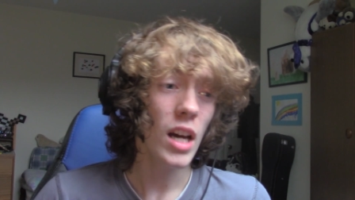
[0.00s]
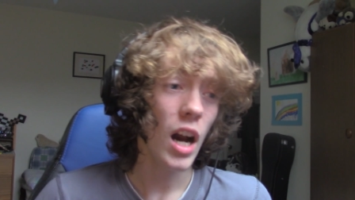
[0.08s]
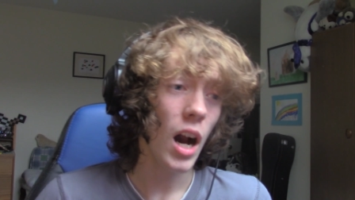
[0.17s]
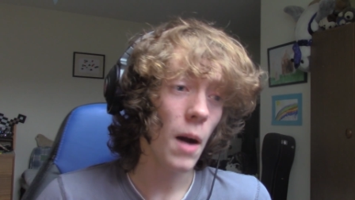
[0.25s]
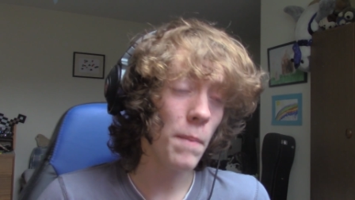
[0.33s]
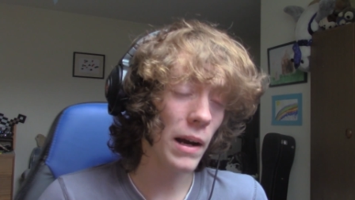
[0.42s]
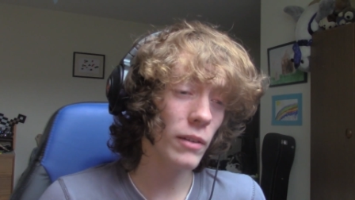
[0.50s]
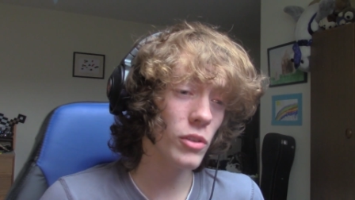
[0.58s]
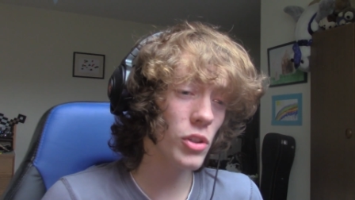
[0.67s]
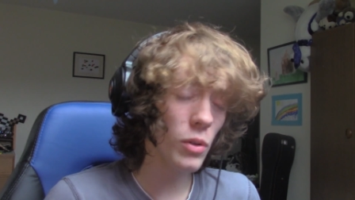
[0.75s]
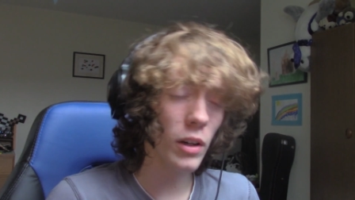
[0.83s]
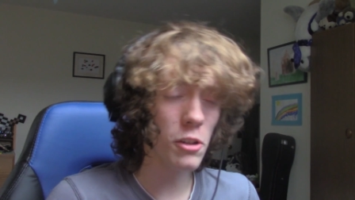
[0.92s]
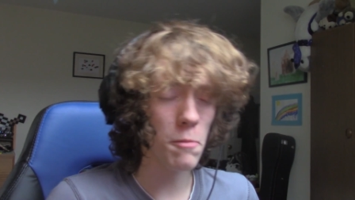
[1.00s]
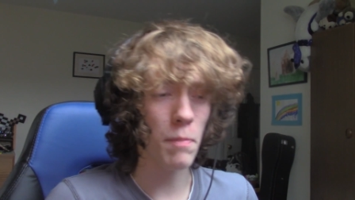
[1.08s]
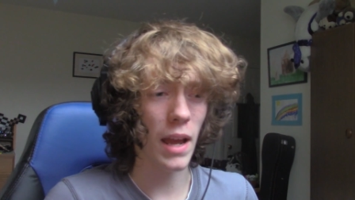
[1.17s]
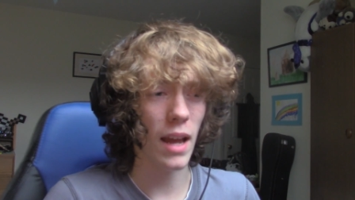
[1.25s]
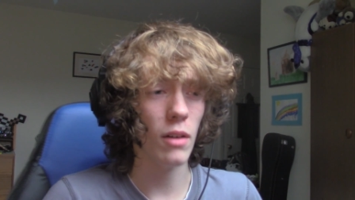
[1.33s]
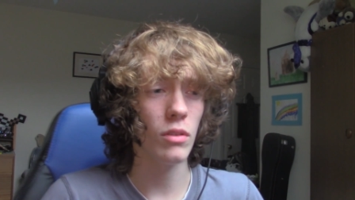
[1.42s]
About two hundred
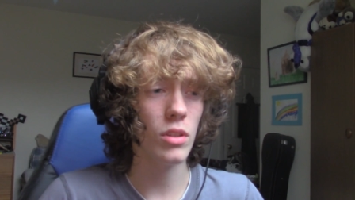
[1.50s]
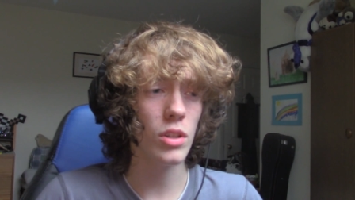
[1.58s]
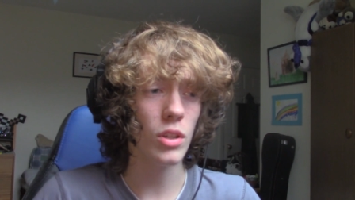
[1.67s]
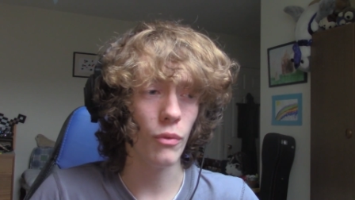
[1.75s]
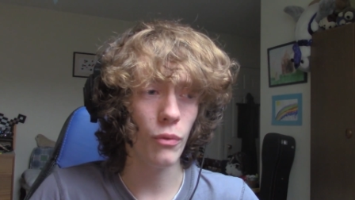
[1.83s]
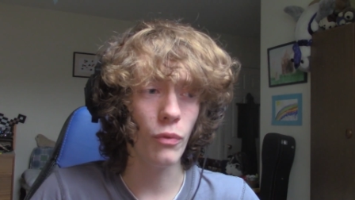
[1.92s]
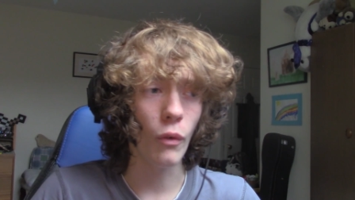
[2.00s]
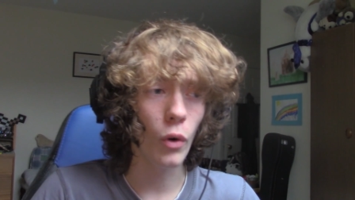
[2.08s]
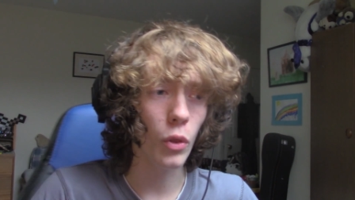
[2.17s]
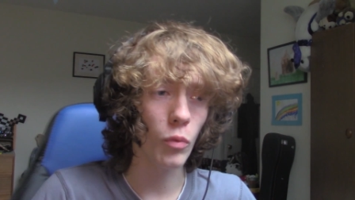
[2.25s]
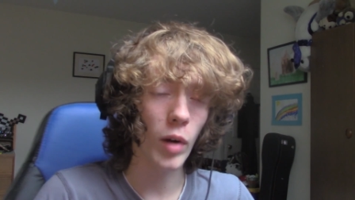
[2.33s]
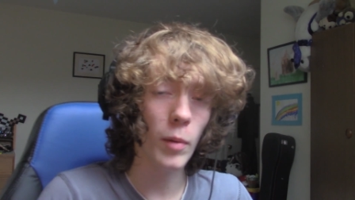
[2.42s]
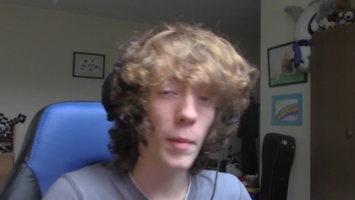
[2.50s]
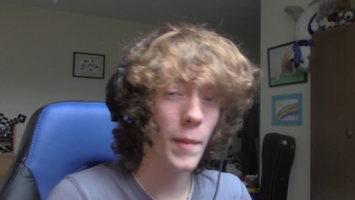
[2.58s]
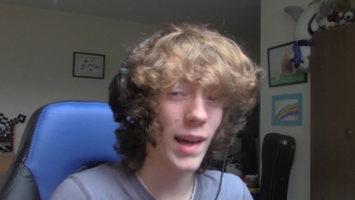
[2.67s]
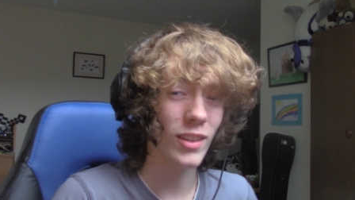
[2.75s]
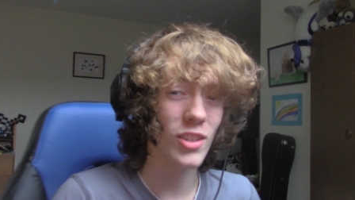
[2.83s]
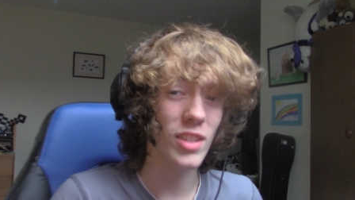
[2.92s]
pounds for the Realm of
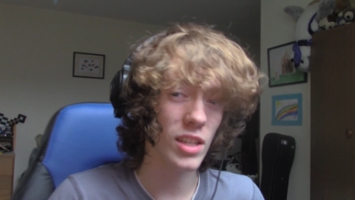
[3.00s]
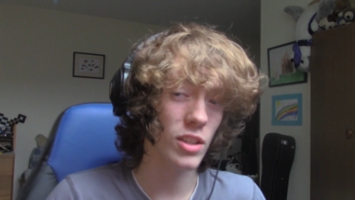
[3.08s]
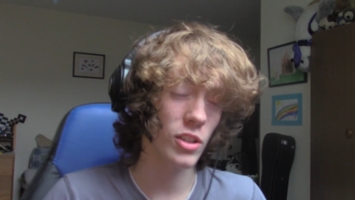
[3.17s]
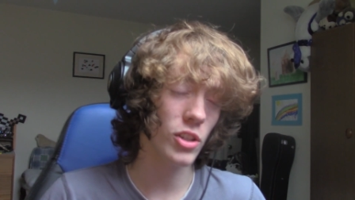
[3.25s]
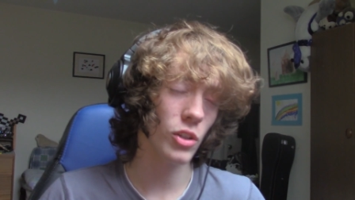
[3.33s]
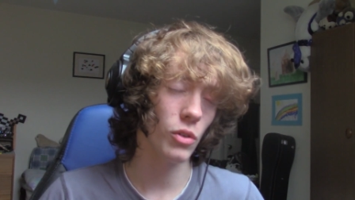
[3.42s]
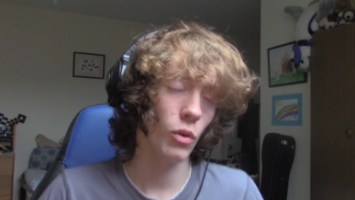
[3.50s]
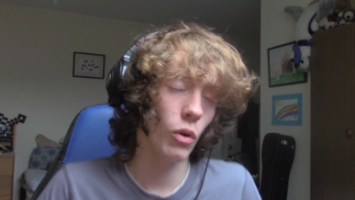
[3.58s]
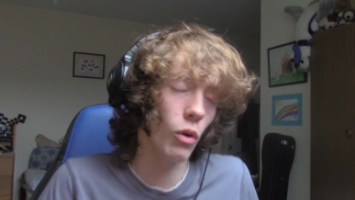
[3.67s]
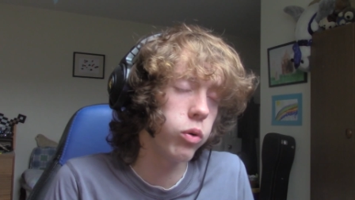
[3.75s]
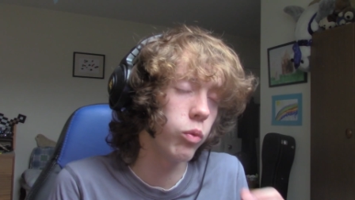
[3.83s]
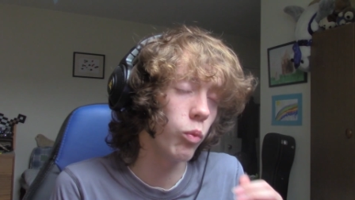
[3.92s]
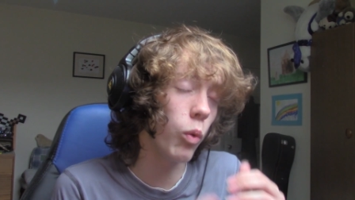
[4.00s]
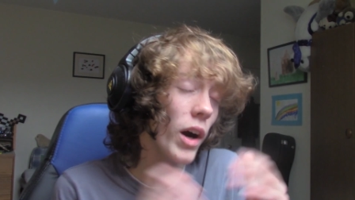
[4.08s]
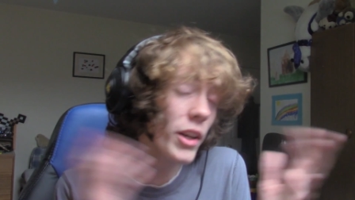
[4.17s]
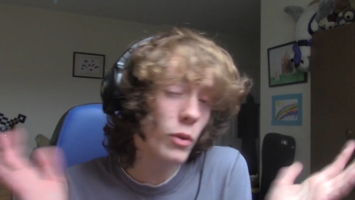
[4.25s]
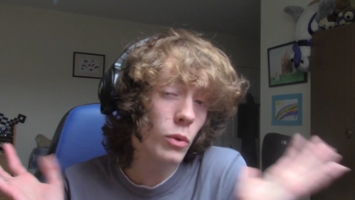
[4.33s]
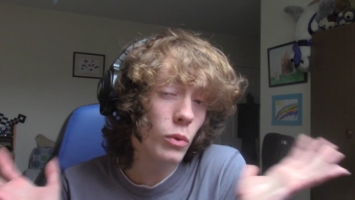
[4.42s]
Madness Season two.
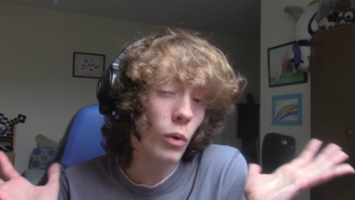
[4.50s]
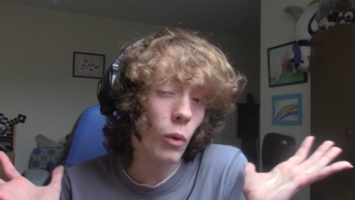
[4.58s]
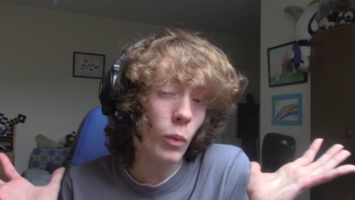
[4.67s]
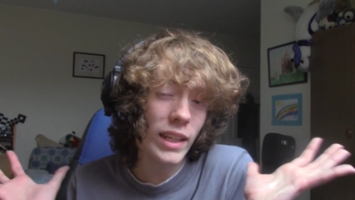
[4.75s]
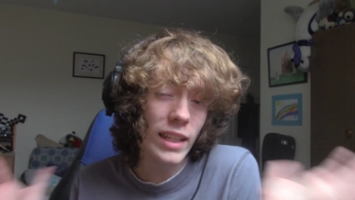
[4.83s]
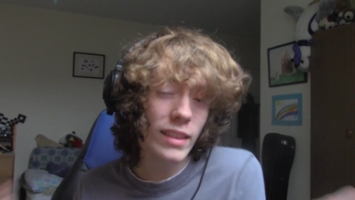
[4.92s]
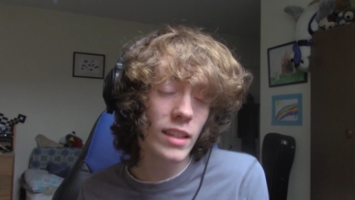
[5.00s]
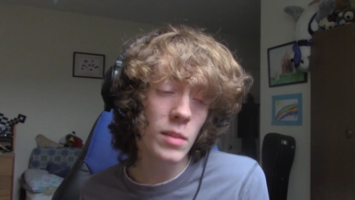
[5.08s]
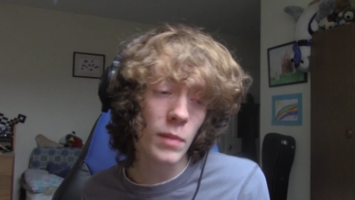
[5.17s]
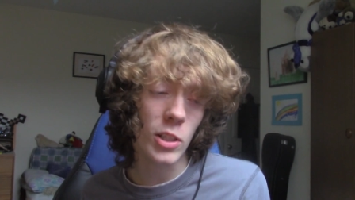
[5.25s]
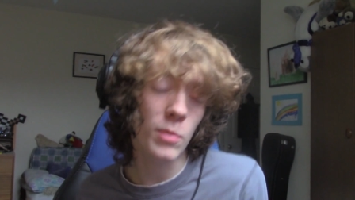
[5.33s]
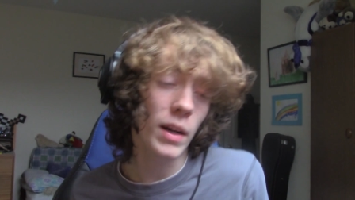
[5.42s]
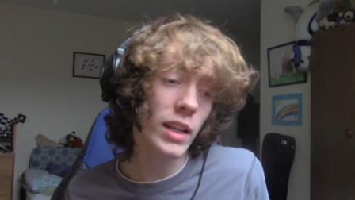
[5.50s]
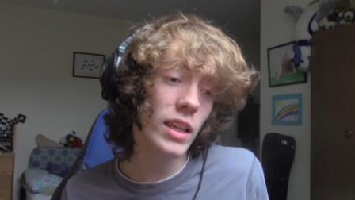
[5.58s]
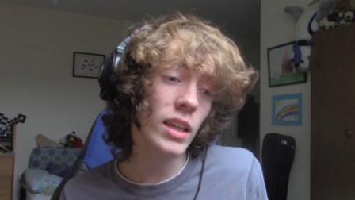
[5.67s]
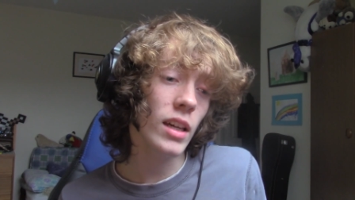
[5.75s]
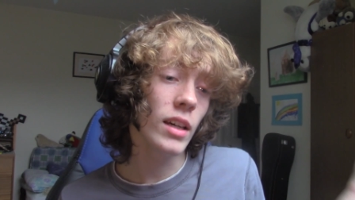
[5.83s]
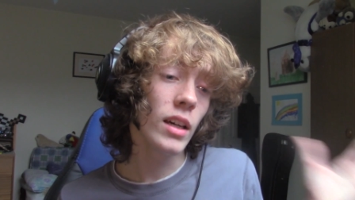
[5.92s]
Why do we need this much money?